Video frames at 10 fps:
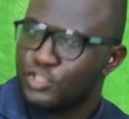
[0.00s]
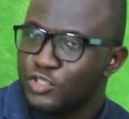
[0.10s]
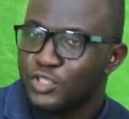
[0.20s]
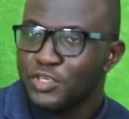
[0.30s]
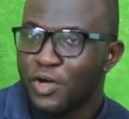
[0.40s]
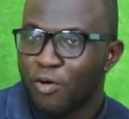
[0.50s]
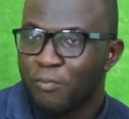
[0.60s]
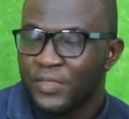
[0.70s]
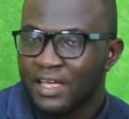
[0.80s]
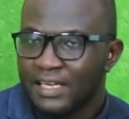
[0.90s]
Do you
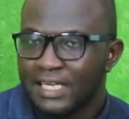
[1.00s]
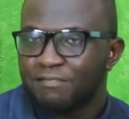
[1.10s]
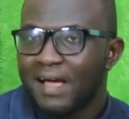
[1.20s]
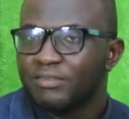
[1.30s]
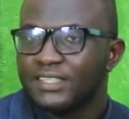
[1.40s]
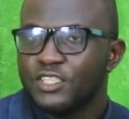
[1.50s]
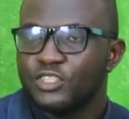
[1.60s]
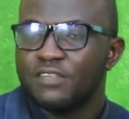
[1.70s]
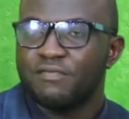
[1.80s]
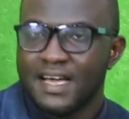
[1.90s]
know that Fountain
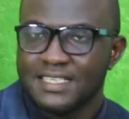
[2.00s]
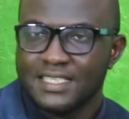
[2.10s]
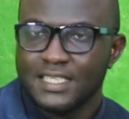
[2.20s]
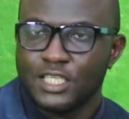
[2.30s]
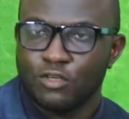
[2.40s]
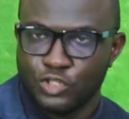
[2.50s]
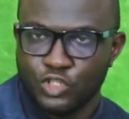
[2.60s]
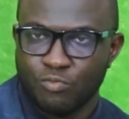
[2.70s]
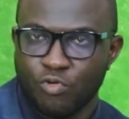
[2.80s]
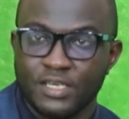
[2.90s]
University in
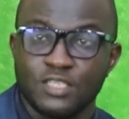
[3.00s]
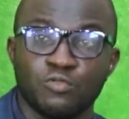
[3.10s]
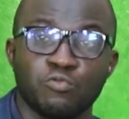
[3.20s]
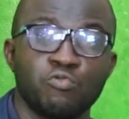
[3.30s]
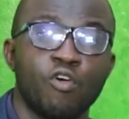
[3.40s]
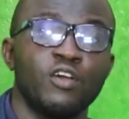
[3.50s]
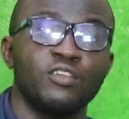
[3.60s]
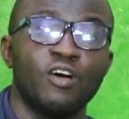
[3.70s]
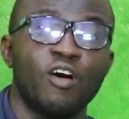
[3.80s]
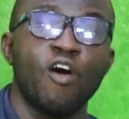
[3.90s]
Osogbo is
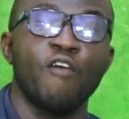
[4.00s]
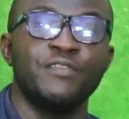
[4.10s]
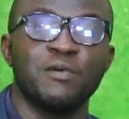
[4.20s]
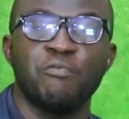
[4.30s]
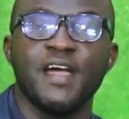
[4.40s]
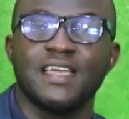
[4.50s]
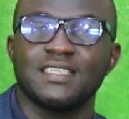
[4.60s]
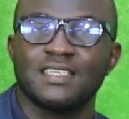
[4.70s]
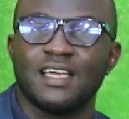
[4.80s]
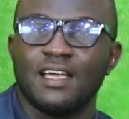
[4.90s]
one of the
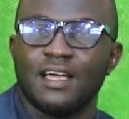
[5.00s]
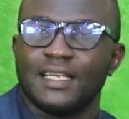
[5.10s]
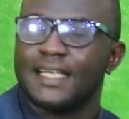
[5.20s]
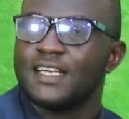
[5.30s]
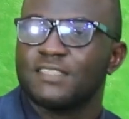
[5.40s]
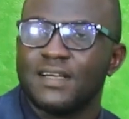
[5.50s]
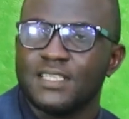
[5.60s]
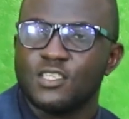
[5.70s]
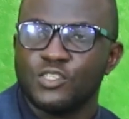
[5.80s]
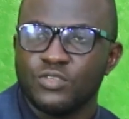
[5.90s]
ways that
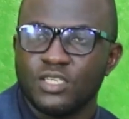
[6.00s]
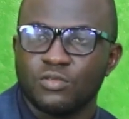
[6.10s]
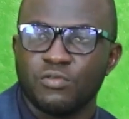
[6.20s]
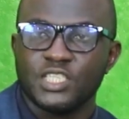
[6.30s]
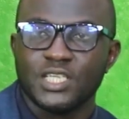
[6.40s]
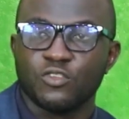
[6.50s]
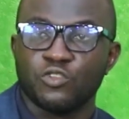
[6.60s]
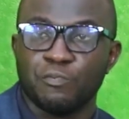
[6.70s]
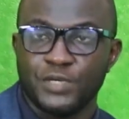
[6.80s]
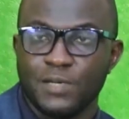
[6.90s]
NASFAT is using to reach out
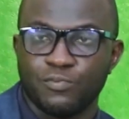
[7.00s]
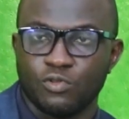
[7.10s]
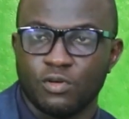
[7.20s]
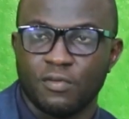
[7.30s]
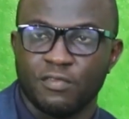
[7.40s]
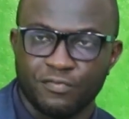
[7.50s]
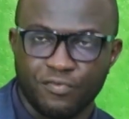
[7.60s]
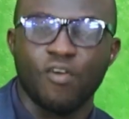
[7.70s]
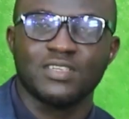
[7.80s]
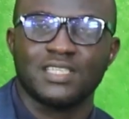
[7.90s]
to people,
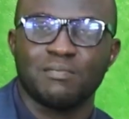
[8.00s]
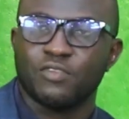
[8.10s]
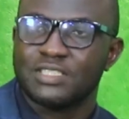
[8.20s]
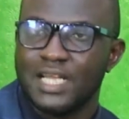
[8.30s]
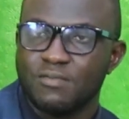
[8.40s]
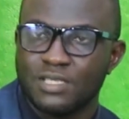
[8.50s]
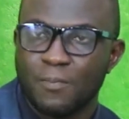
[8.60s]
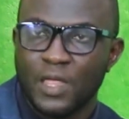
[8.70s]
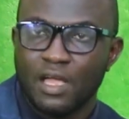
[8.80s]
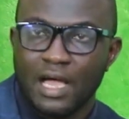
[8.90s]
first Muslims,
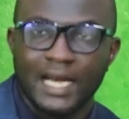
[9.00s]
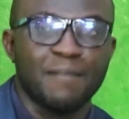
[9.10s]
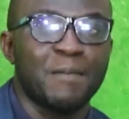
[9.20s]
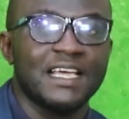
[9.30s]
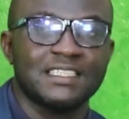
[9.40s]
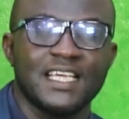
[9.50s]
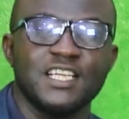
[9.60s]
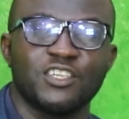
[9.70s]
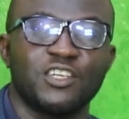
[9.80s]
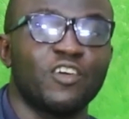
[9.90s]
and by
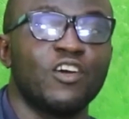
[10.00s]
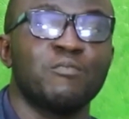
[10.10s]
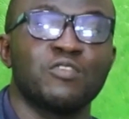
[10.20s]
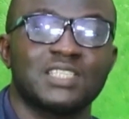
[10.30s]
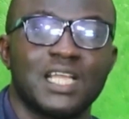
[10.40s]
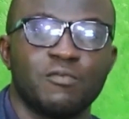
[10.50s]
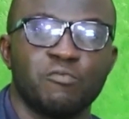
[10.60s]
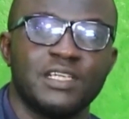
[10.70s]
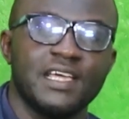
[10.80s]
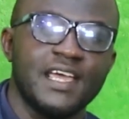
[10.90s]
extension,
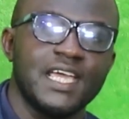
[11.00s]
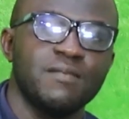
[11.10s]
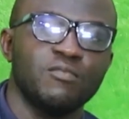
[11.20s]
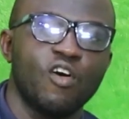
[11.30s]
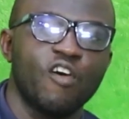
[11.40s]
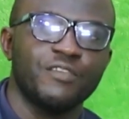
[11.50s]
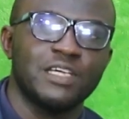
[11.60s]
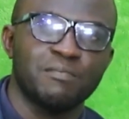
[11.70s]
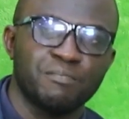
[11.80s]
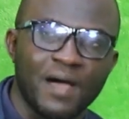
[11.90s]
non-Muslim, with the aim of
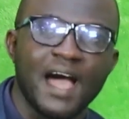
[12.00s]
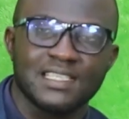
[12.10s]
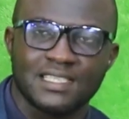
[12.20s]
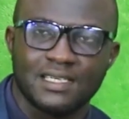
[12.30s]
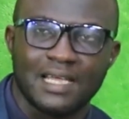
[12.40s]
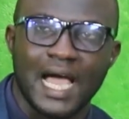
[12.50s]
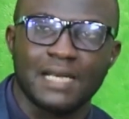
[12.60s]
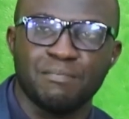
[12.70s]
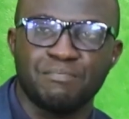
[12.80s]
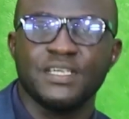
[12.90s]
impacting
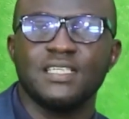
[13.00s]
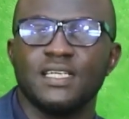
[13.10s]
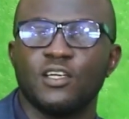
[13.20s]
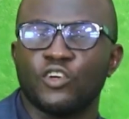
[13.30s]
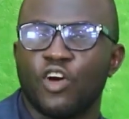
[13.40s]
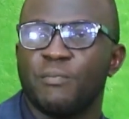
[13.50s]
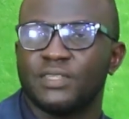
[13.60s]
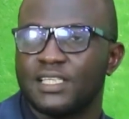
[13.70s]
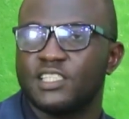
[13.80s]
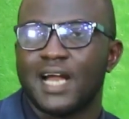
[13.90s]
and breeding
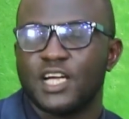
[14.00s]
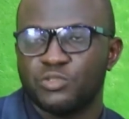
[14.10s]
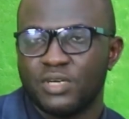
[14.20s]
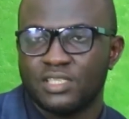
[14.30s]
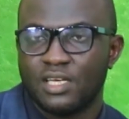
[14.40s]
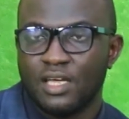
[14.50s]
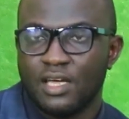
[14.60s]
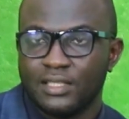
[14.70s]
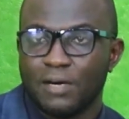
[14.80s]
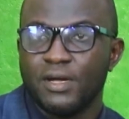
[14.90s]
competent graduates
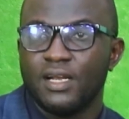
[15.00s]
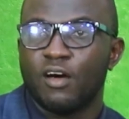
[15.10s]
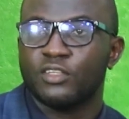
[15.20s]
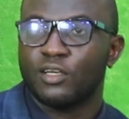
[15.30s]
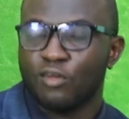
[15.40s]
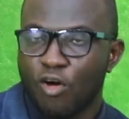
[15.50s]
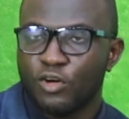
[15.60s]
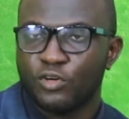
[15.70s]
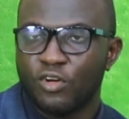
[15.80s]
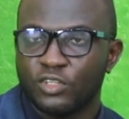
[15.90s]
that will, on the
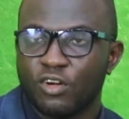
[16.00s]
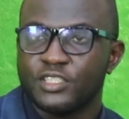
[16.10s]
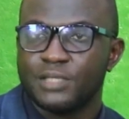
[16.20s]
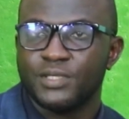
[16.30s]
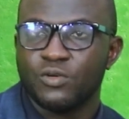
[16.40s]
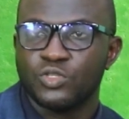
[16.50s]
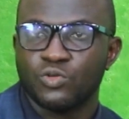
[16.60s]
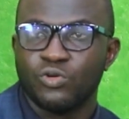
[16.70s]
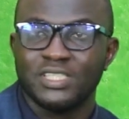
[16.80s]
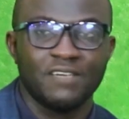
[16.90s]
long run, contribute
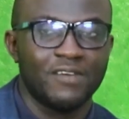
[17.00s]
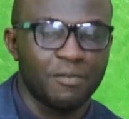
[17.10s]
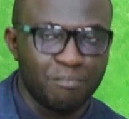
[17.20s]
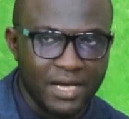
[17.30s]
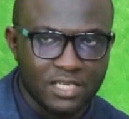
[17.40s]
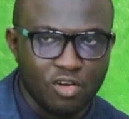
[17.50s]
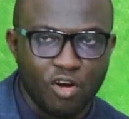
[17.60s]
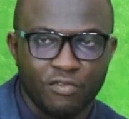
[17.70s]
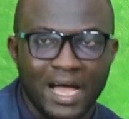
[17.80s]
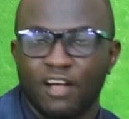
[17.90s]
to the development
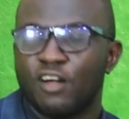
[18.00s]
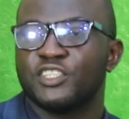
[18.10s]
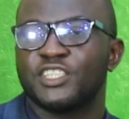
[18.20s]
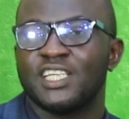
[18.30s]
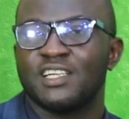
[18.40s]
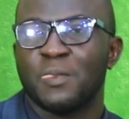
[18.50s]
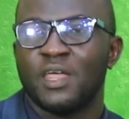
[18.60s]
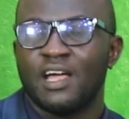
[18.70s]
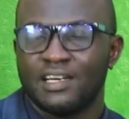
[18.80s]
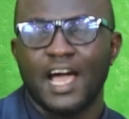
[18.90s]
of our country,
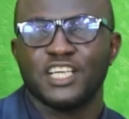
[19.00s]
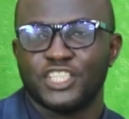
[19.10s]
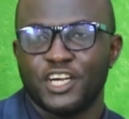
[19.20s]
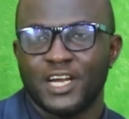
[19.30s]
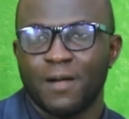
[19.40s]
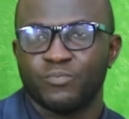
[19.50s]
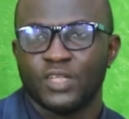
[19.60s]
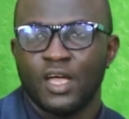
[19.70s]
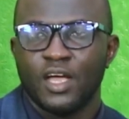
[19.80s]
Nigeria.